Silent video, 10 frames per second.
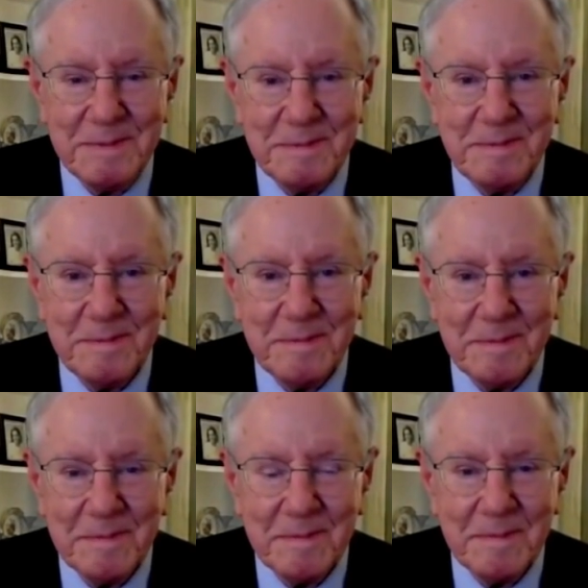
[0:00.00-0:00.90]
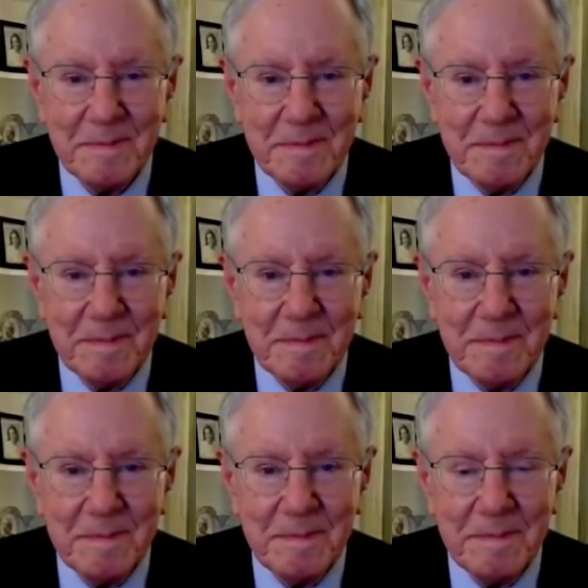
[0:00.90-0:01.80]

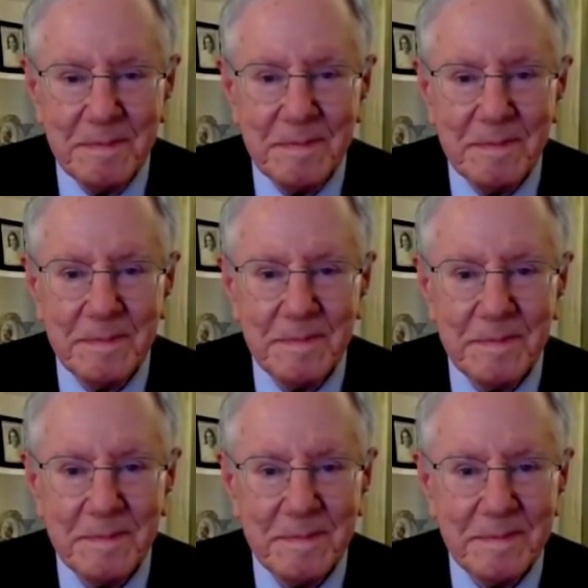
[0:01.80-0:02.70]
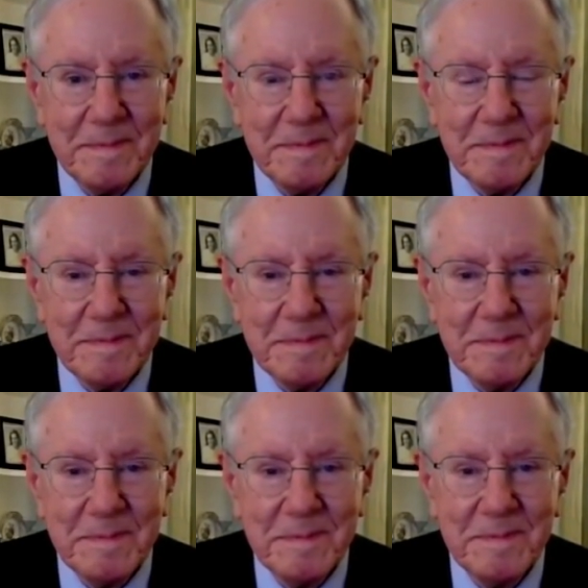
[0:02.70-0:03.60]

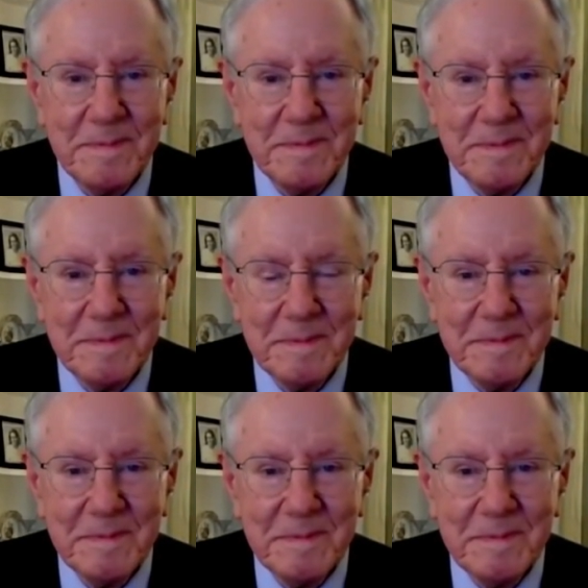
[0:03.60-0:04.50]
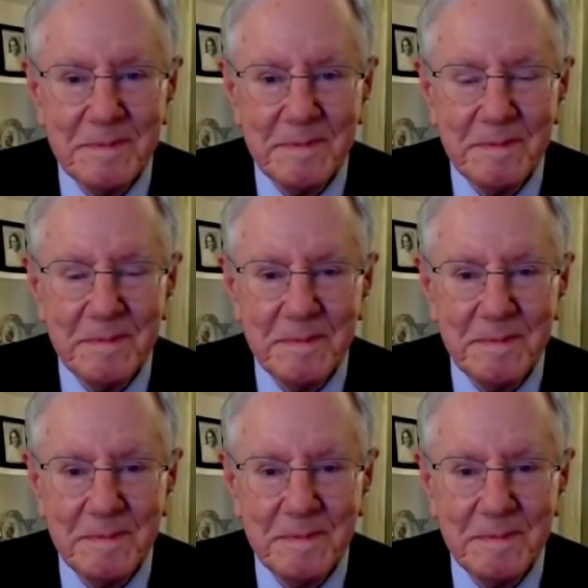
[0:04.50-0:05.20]
[no speech]